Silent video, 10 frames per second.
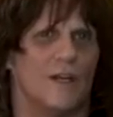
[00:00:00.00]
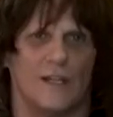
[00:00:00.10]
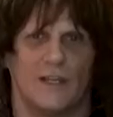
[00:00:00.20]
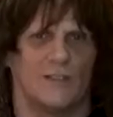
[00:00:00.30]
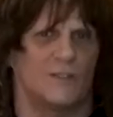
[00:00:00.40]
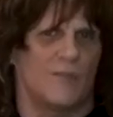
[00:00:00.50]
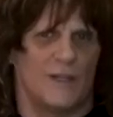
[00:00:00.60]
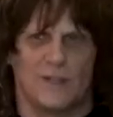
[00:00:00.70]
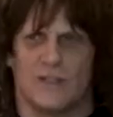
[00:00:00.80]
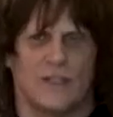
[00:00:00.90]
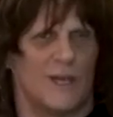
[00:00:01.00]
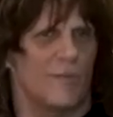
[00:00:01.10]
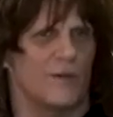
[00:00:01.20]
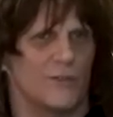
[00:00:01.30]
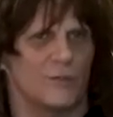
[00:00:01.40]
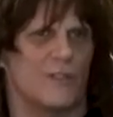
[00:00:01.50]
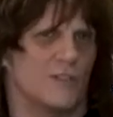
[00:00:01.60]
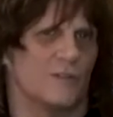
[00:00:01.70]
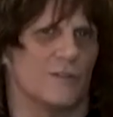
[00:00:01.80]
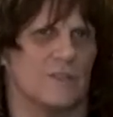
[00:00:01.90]
And it just makes it that much
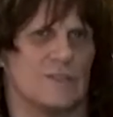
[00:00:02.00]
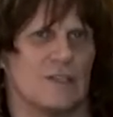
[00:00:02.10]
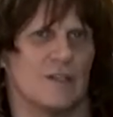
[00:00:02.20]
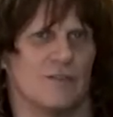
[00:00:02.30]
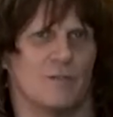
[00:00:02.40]
richer and stuff.